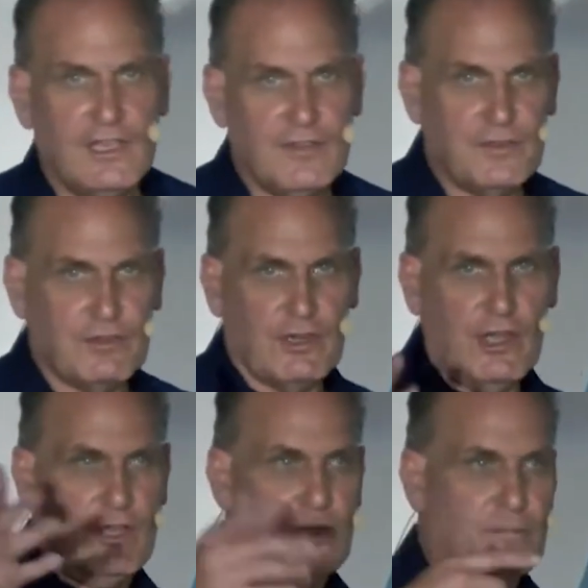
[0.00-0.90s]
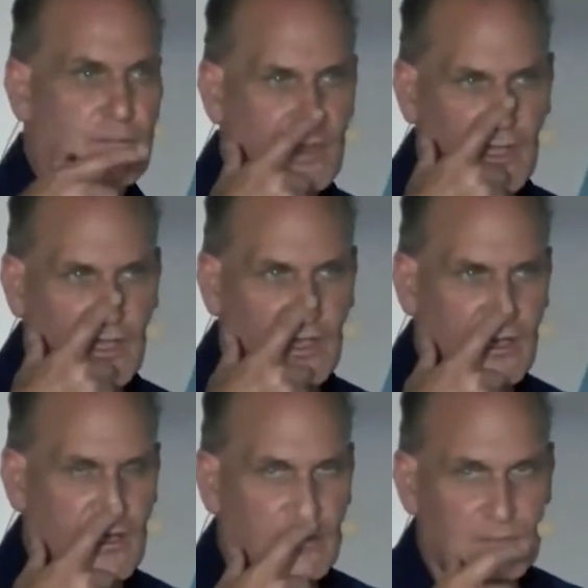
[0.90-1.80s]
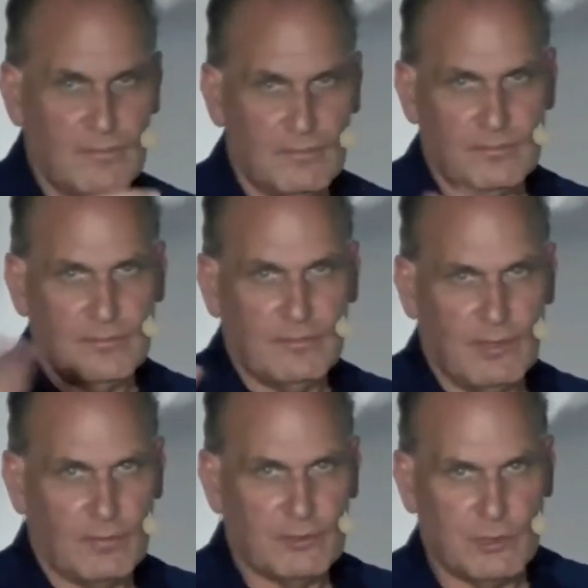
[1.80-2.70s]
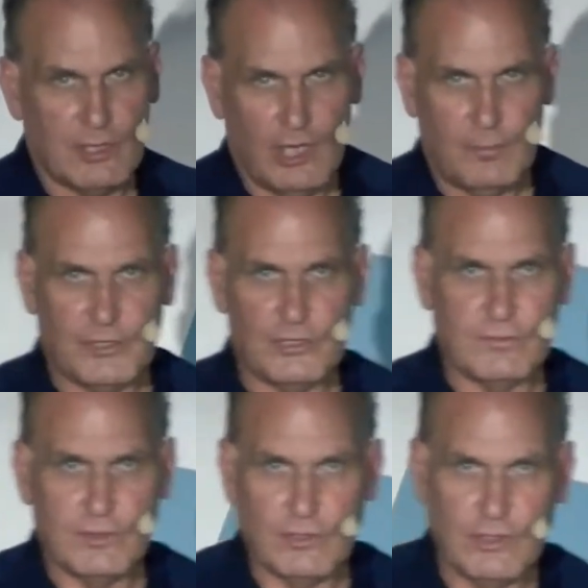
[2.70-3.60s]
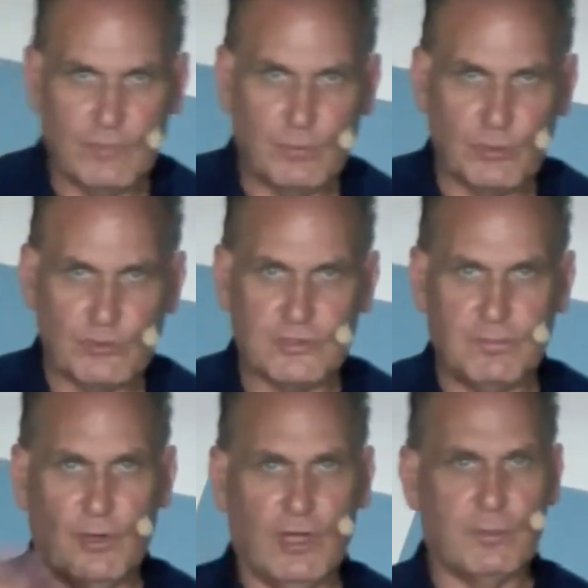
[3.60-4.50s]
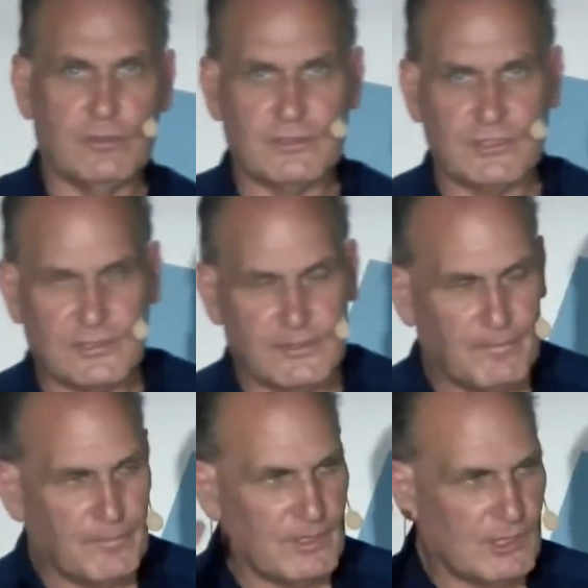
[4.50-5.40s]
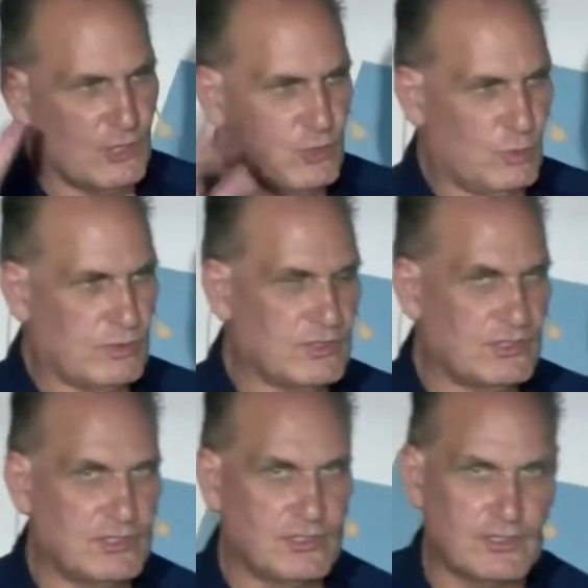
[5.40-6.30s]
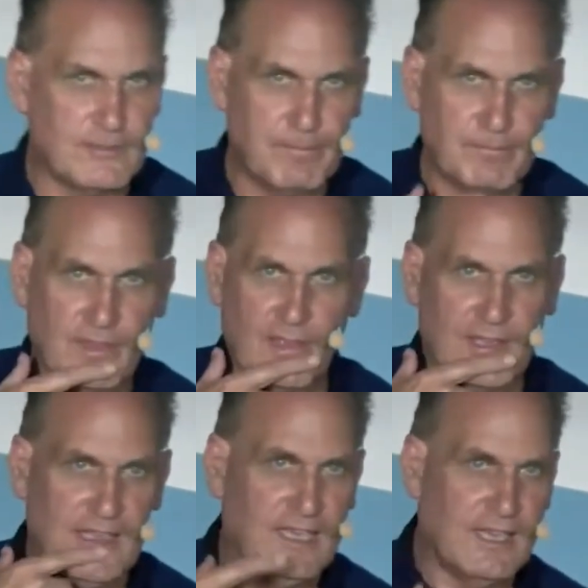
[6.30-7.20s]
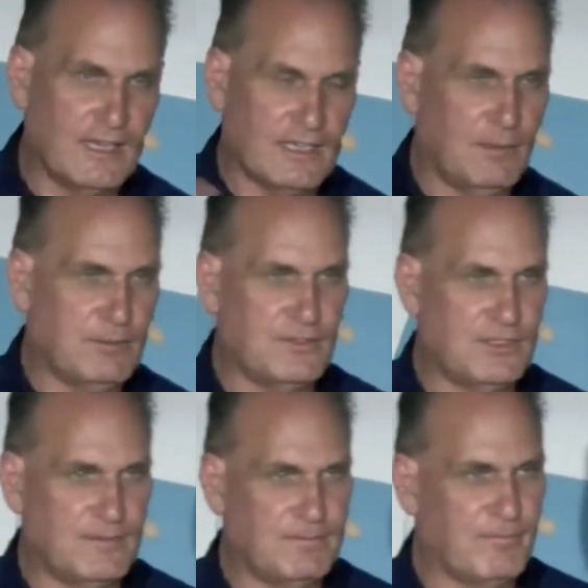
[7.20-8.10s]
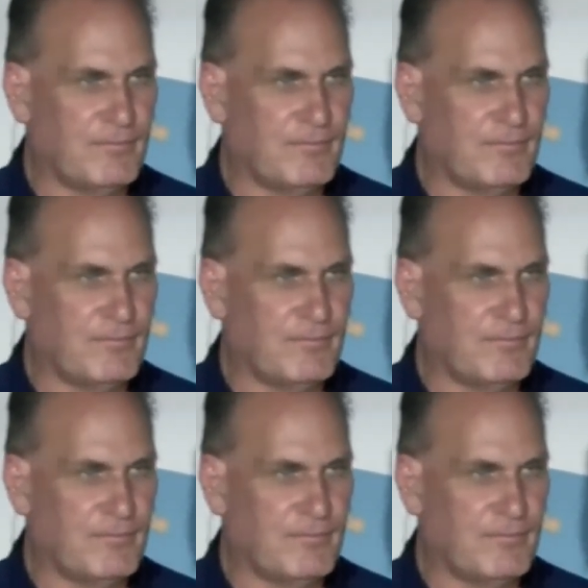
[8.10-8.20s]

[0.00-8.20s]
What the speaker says: If you're at home, I'm sort of hoping you've got notebooks, Bibles, concordances, and a cup of tea.